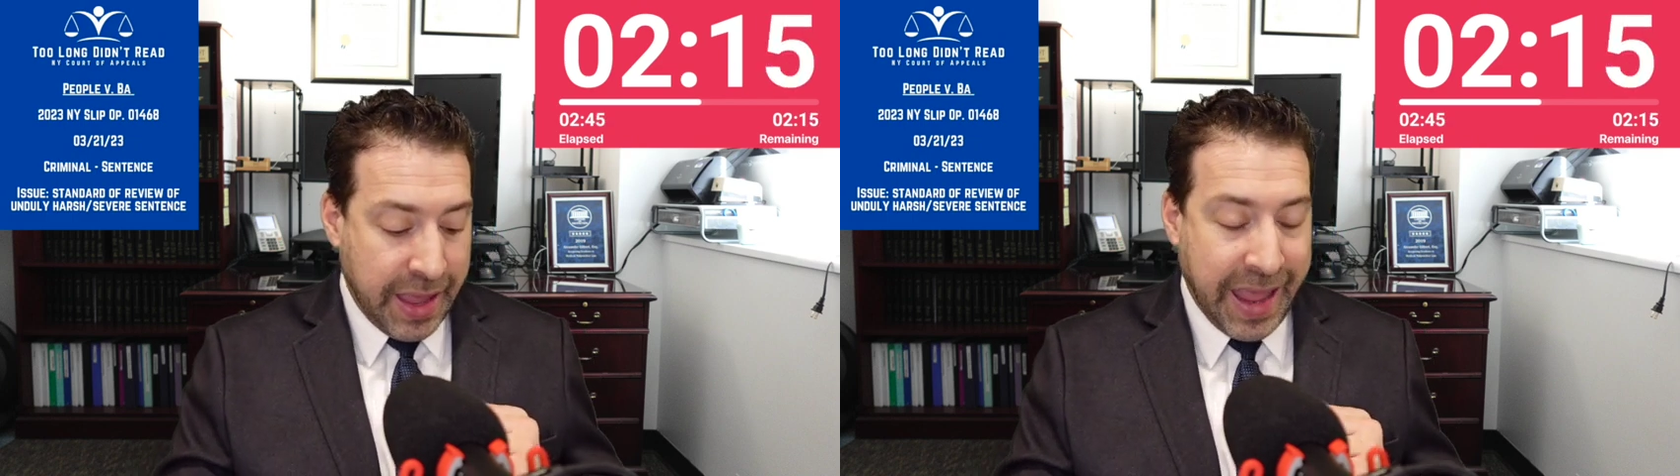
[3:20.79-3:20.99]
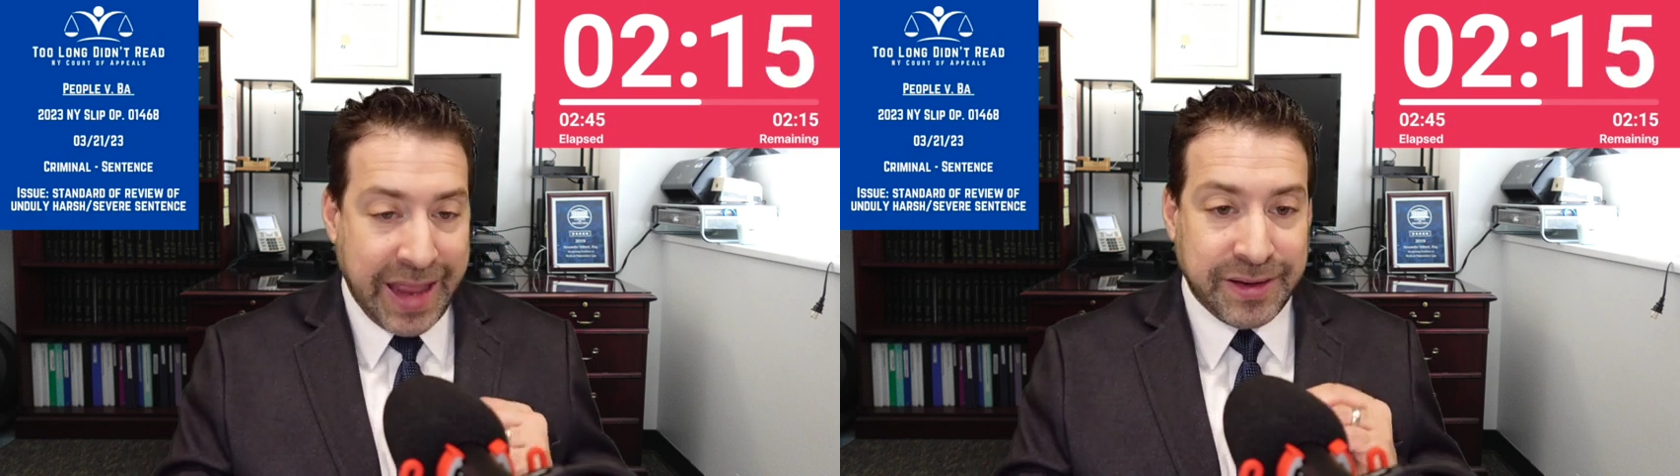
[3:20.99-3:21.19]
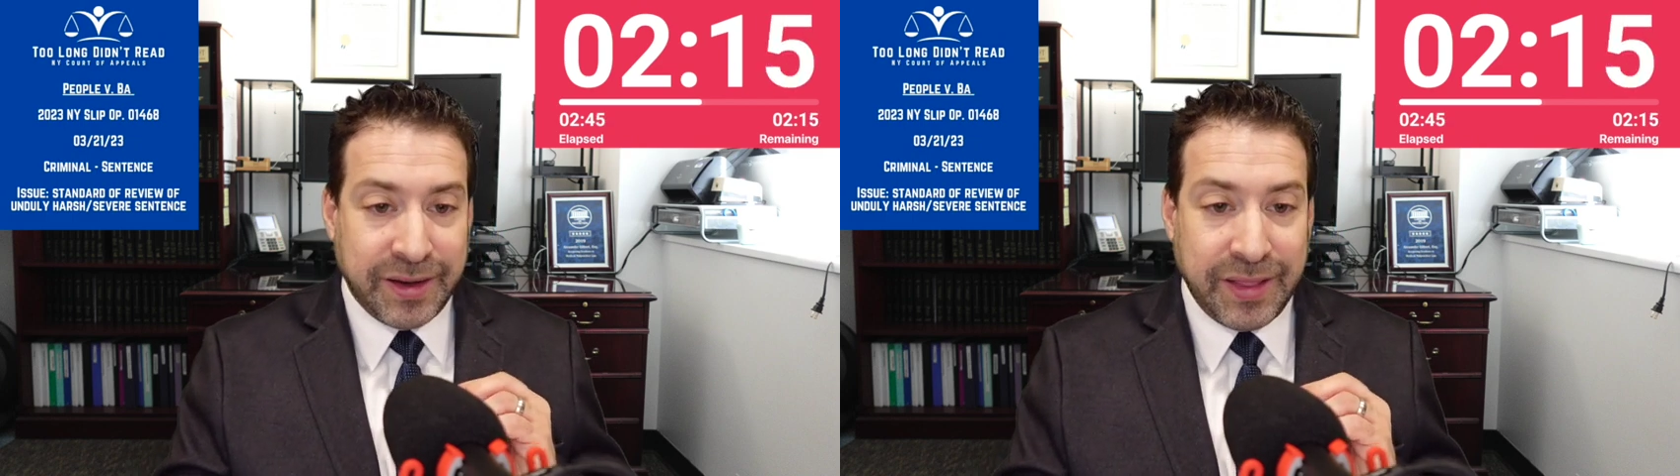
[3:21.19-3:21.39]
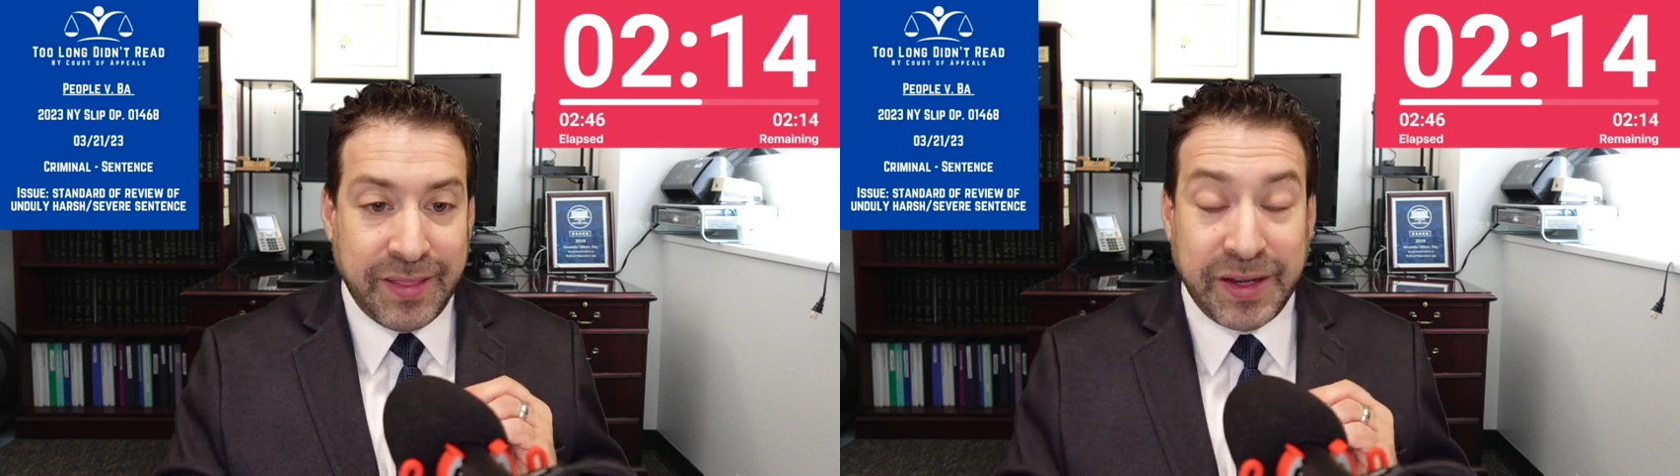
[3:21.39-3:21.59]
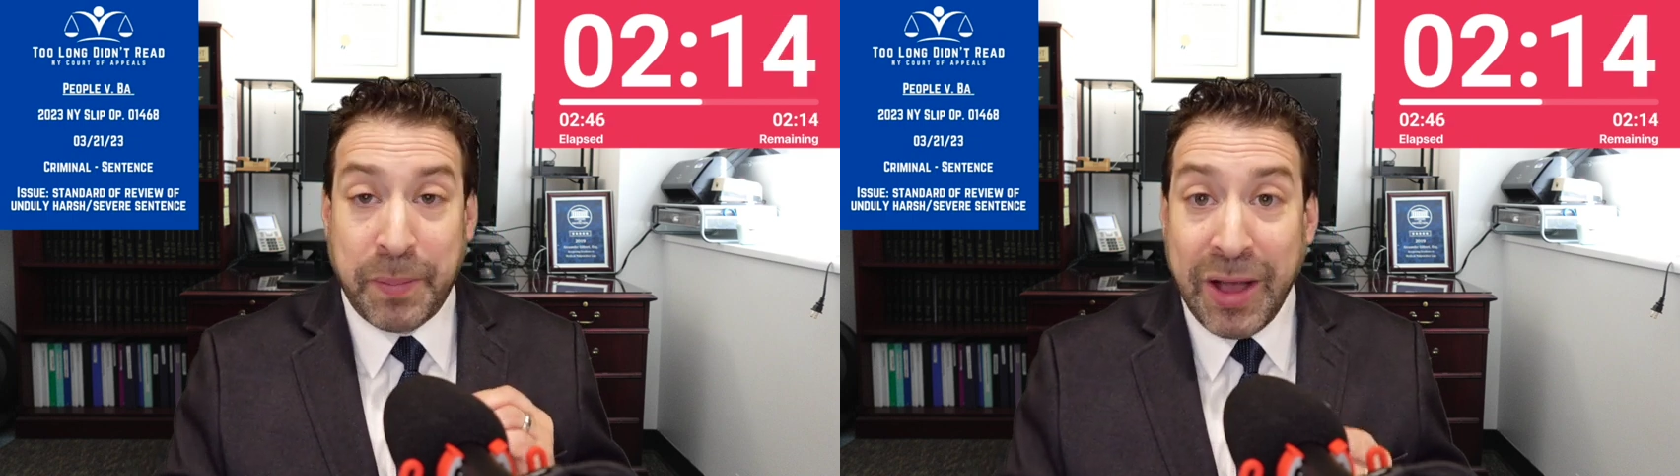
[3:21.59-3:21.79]
And
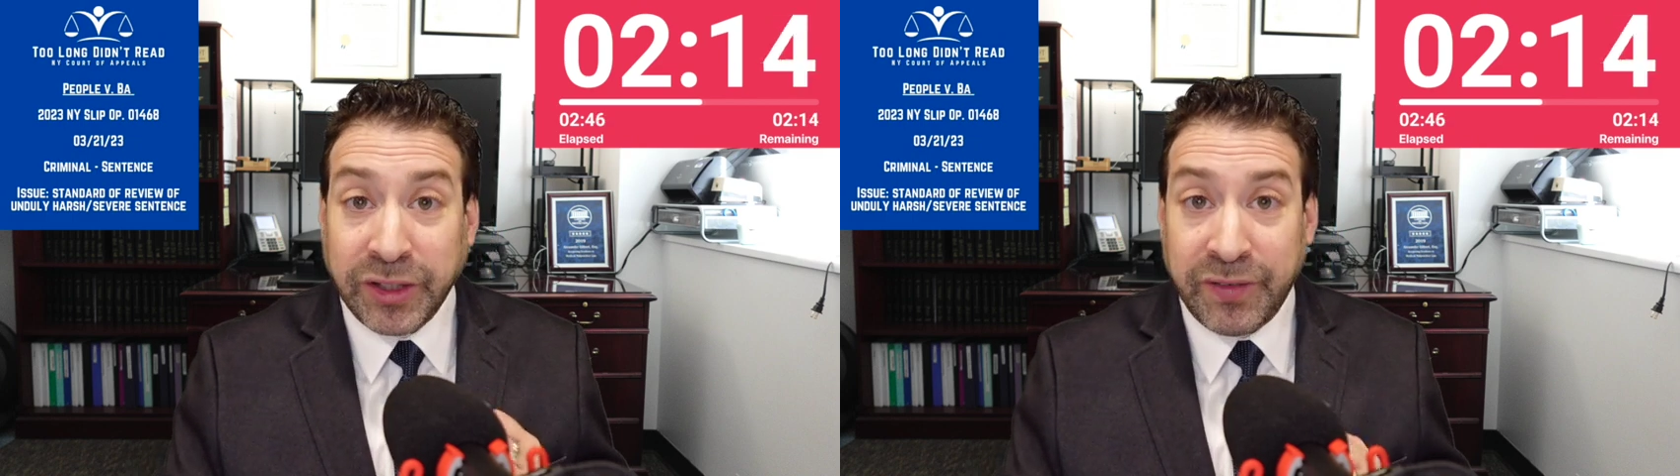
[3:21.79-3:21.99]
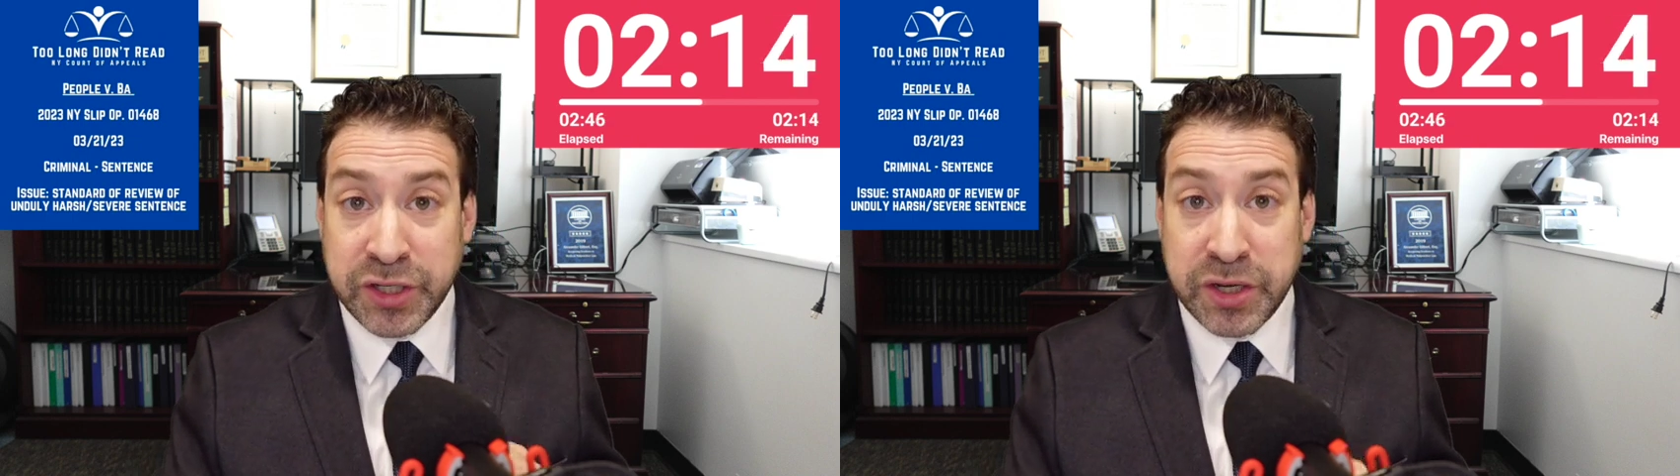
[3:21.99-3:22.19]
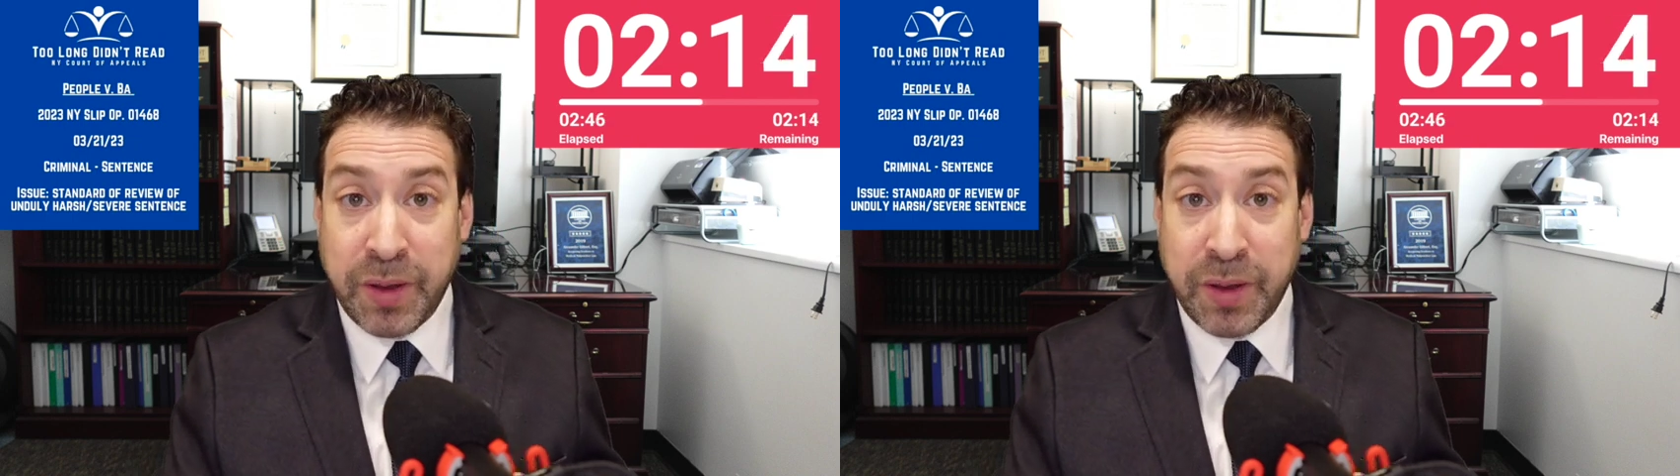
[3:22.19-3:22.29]
the appellate division,